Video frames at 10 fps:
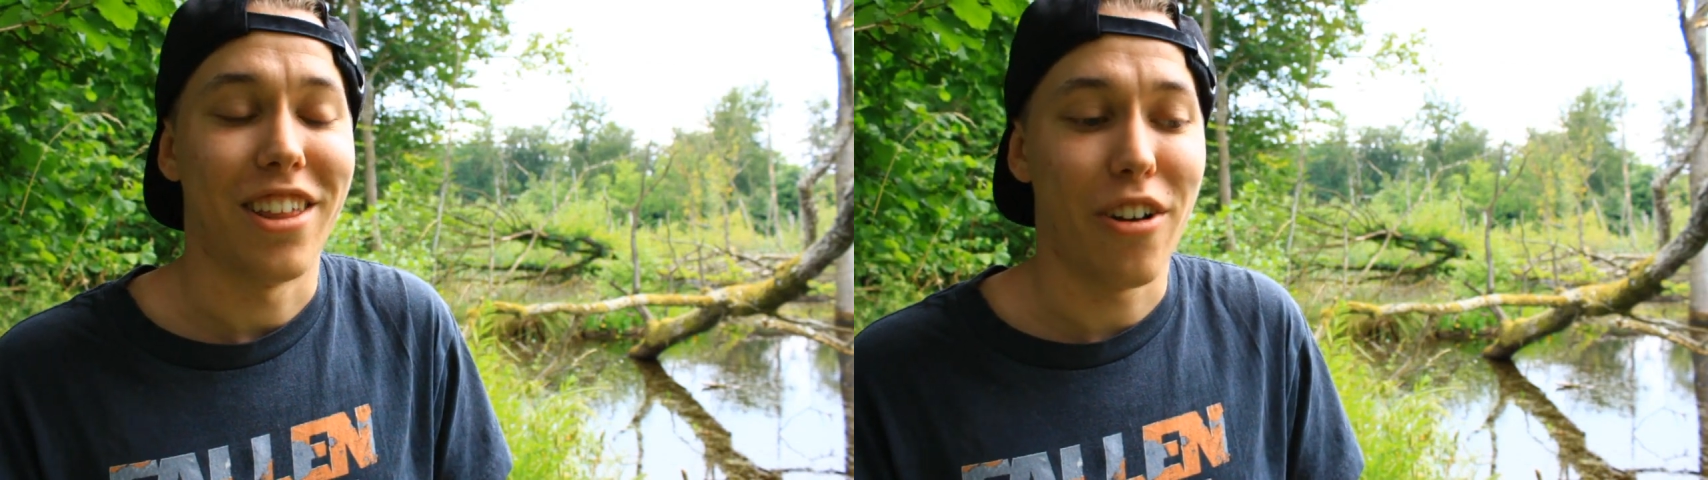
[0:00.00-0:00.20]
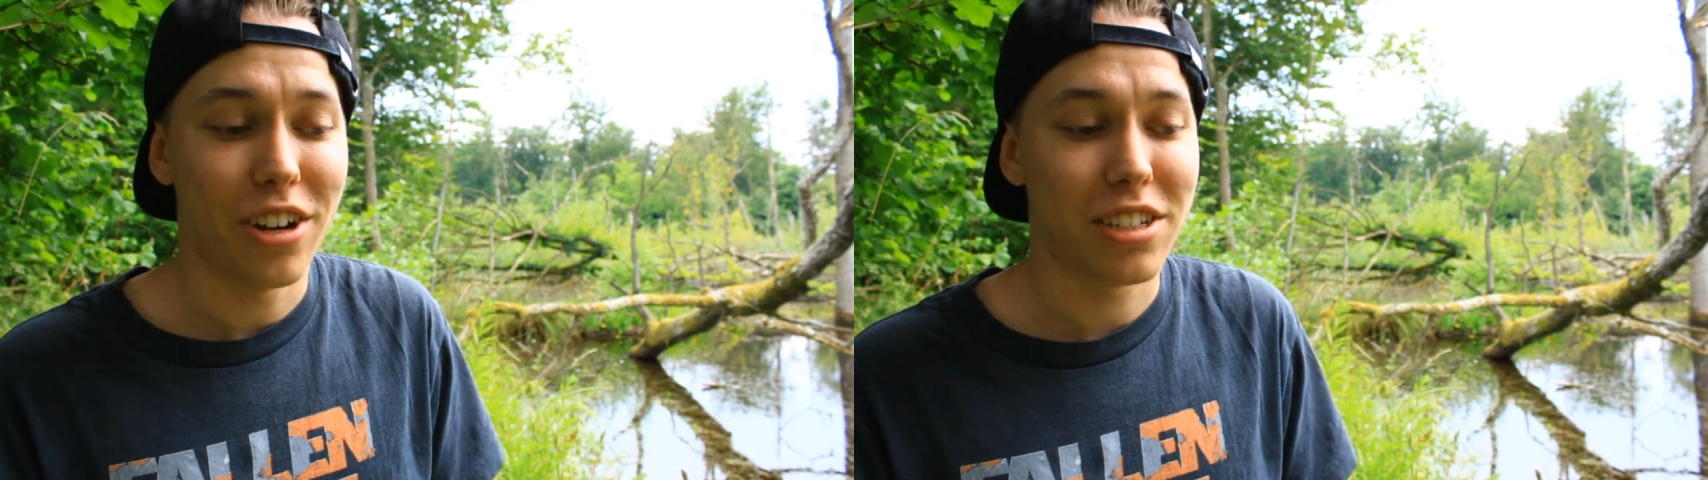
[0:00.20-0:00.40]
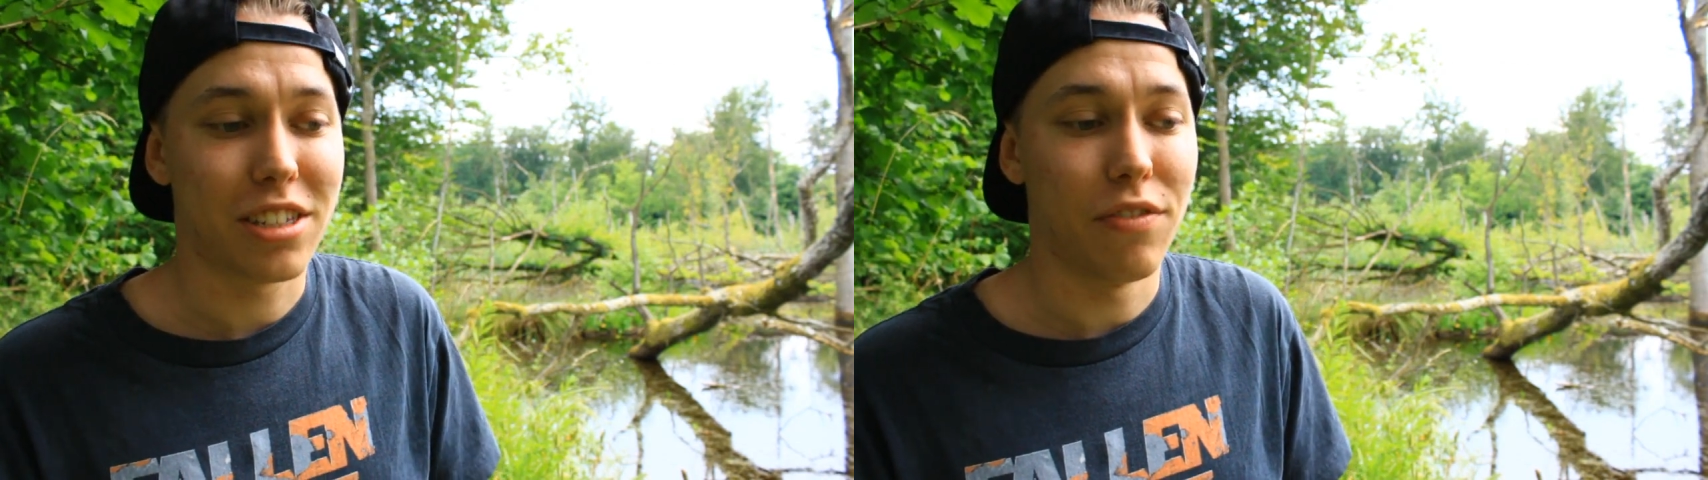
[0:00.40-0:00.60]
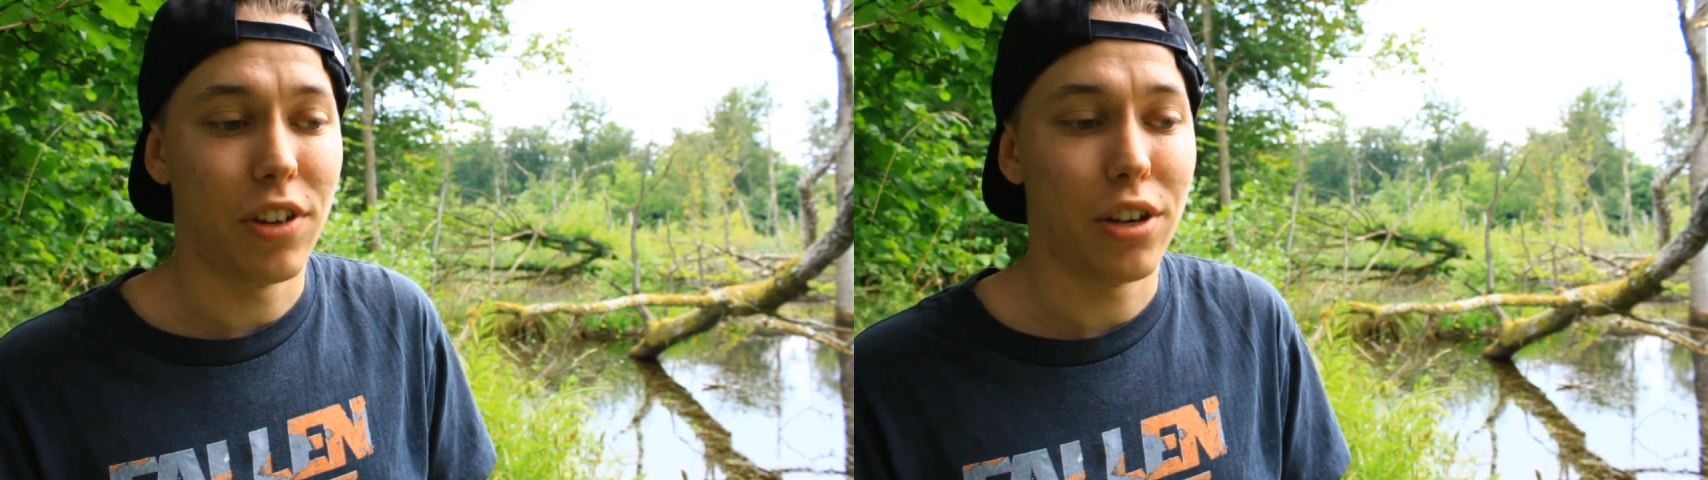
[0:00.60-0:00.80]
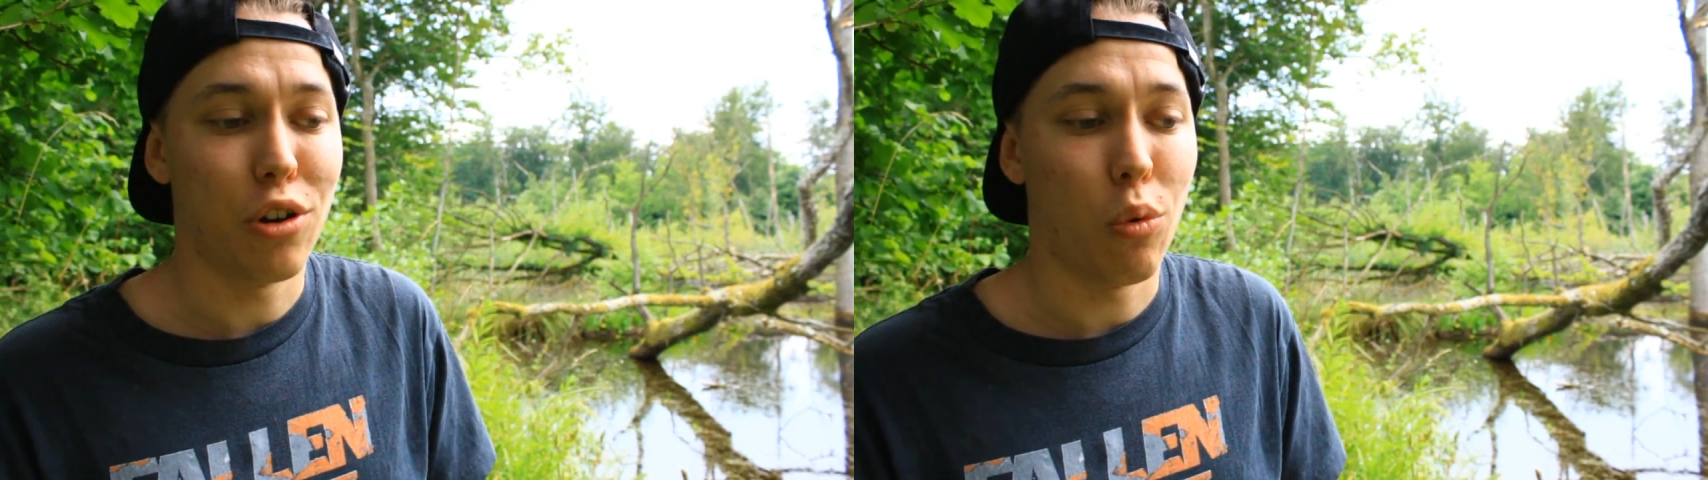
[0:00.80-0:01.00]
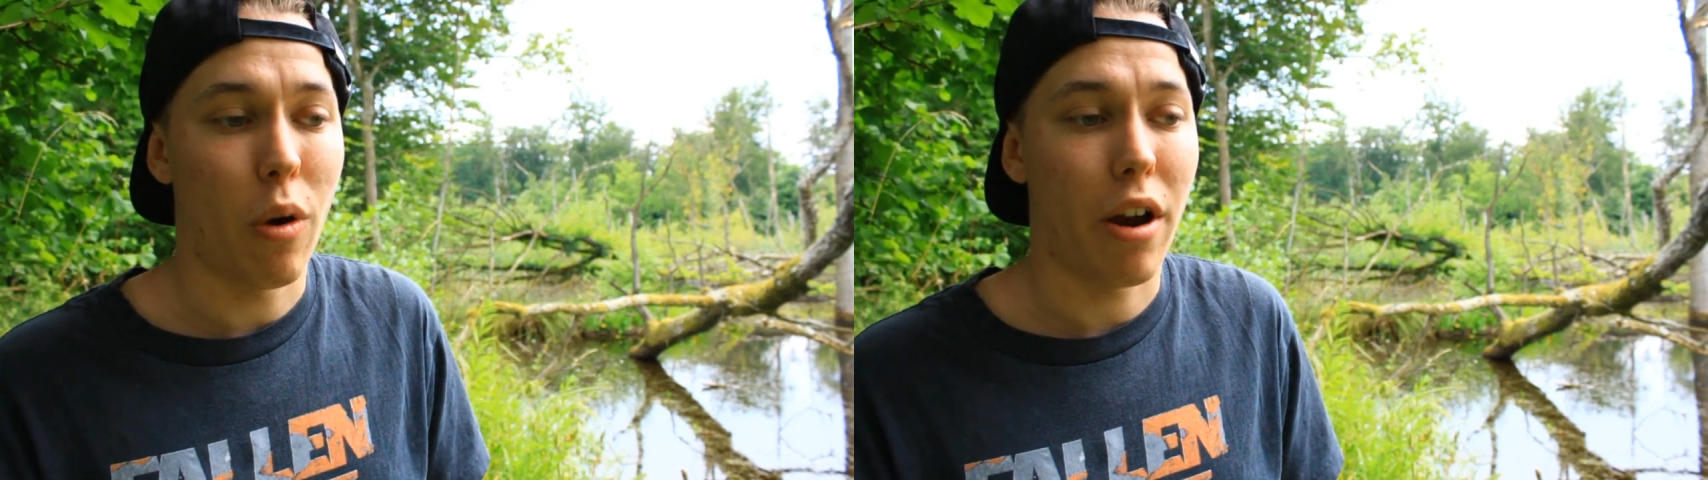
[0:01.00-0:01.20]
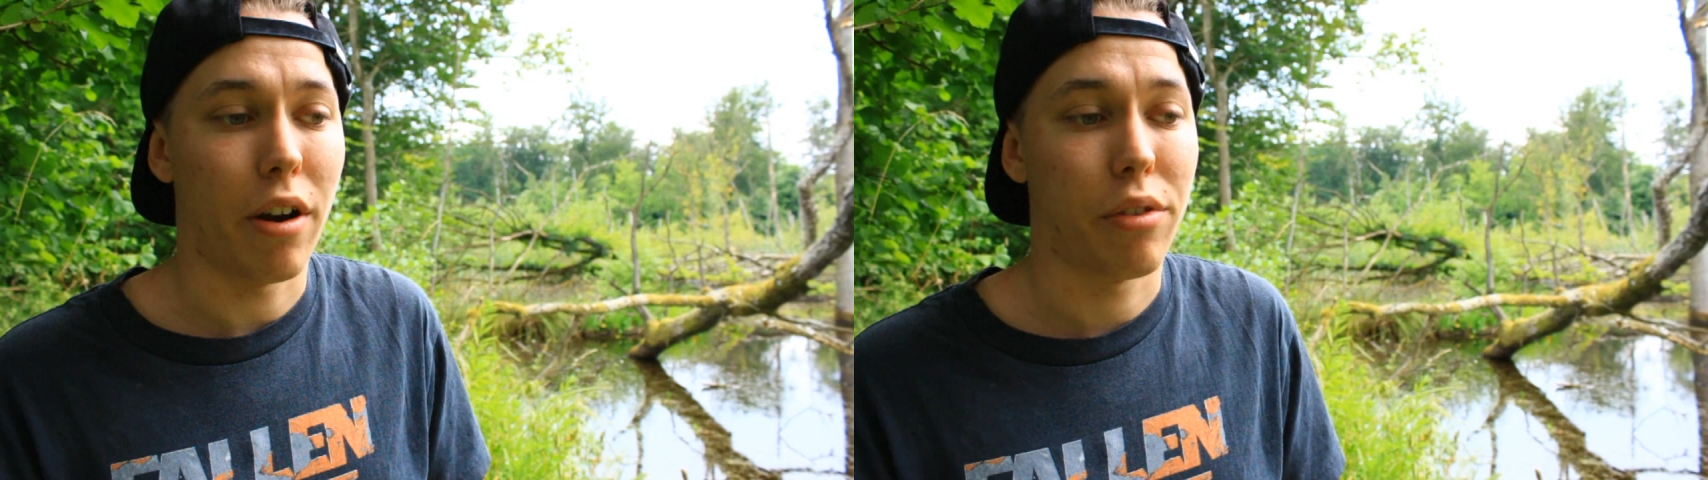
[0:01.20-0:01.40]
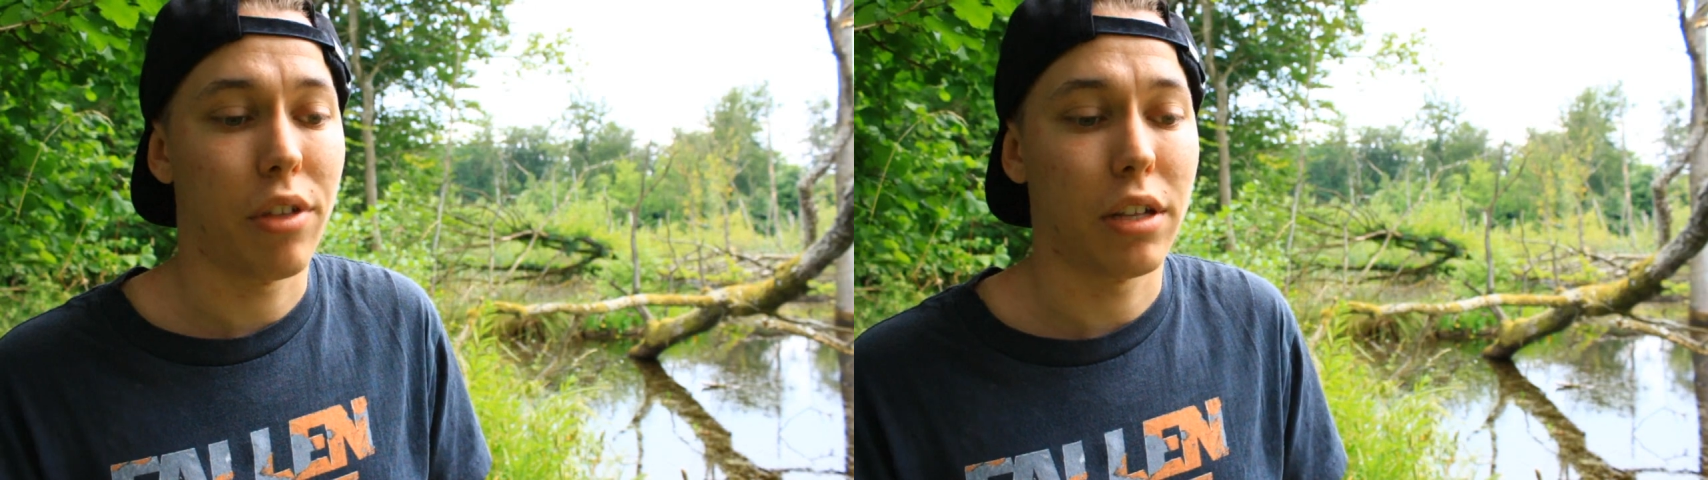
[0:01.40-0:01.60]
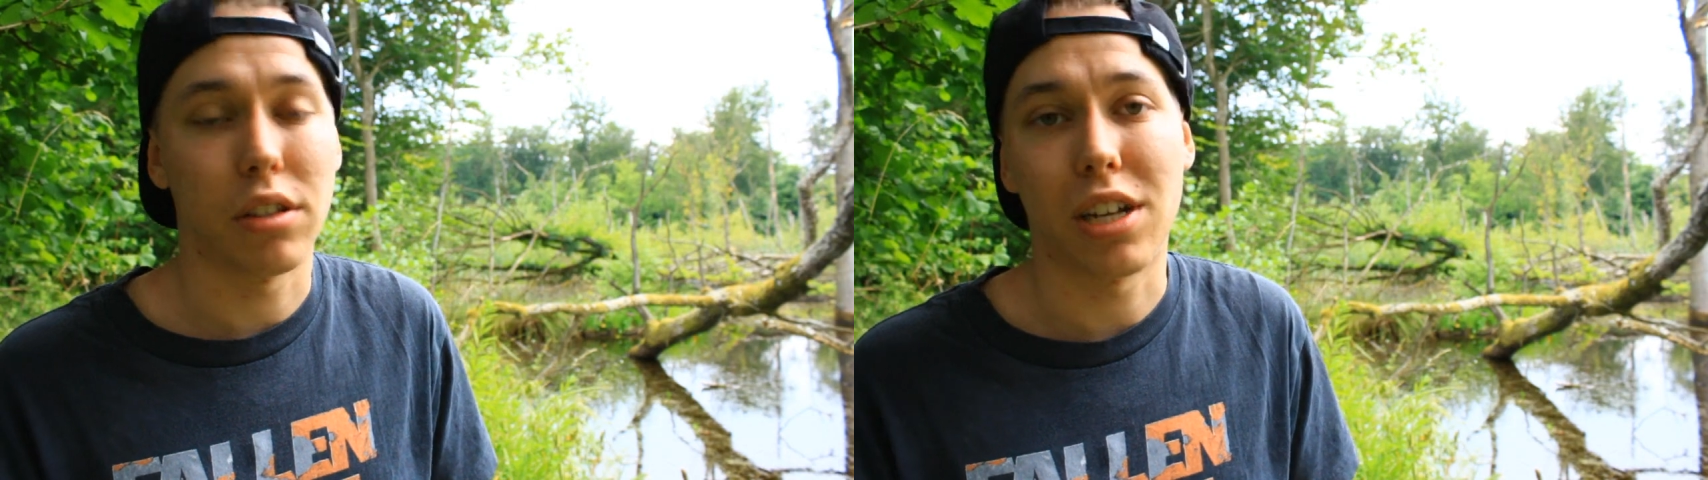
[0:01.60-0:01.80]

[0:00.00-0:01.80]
there is the video where I think the